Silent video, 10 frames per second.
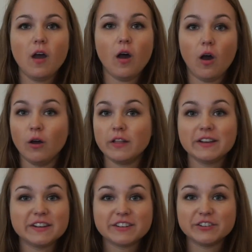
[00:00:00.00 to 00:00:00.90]
All I
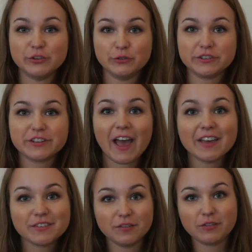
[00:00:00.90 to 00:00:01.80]
need to do to
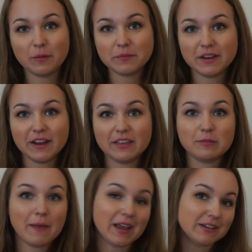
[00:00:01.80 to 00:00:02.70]
test if something is
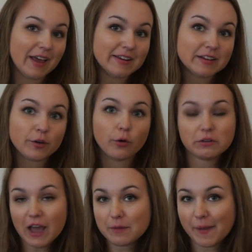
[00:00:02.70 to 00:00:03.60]
magnetic or
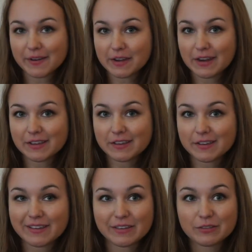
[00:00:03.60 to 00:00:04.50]
non-magnetic
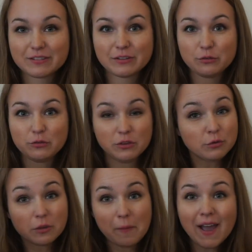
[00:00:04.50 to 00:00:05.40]
is to
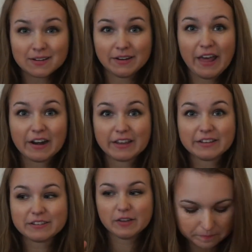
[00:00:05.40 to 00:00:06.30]
use a magnet on
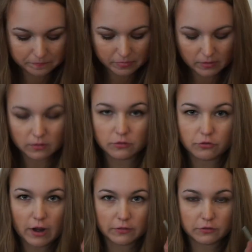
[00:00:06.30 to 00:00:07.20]
it. Let's
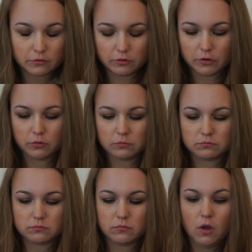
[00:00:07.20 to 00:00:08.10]
try the screw.
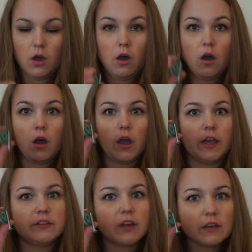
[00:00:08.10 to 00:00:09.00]

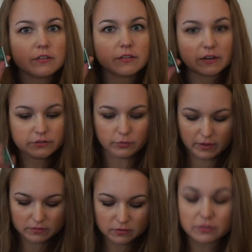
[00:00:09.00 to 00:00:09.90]
It does stick to
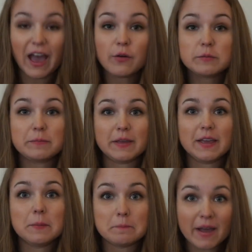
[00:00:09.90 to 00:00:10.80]
it, so that would
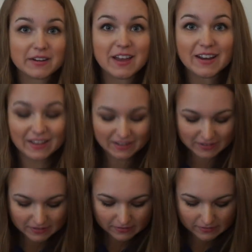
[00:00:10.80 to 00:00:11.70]
be
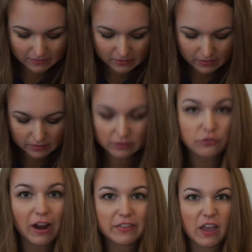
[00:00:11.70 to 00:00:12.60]
magnetic. Let's
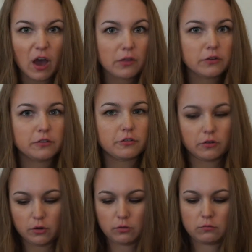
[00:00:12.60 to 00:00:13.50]
try the other
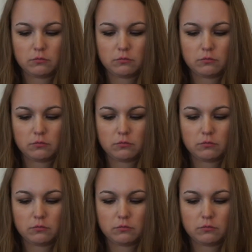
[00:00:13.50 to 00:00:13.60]
screw.